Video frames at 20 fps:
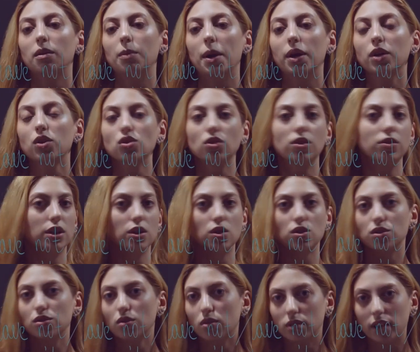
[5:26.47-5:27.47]
Actually,
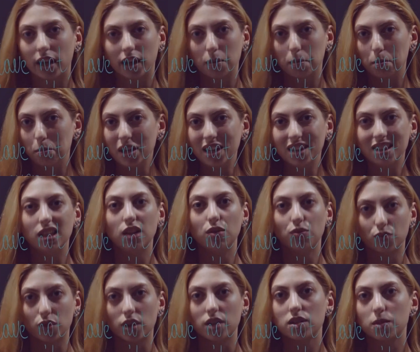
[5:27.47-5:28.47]
there's no like big
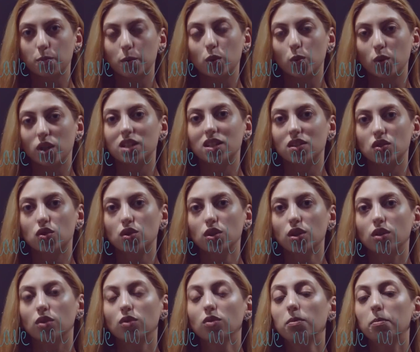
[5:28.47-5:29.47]
difference between these
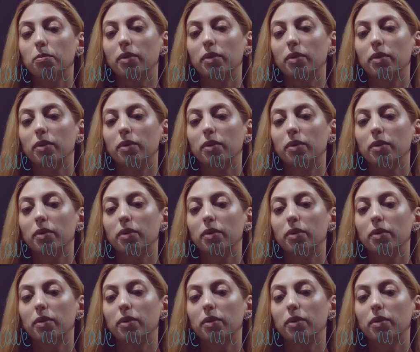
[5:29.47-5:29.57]
two,